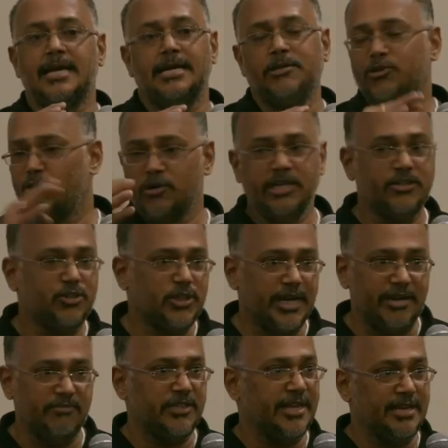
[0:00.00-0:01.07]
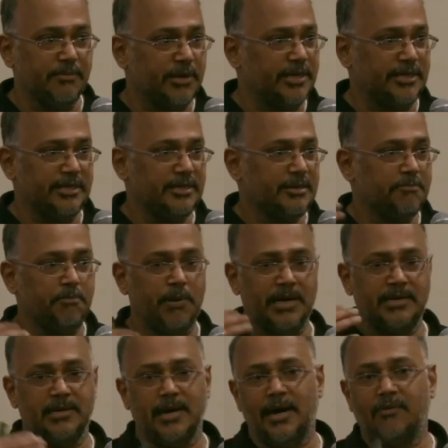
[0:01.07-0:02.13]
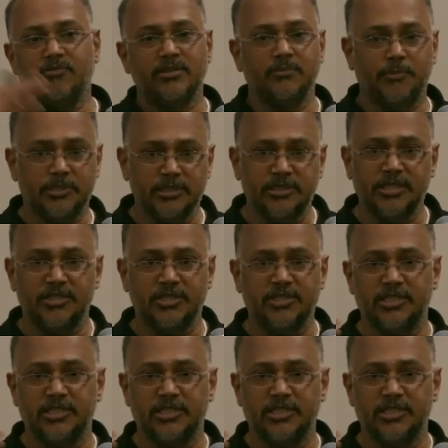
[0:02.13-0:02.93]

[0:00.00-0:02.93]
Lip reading: You don't need to share with anybody, but after the presentation,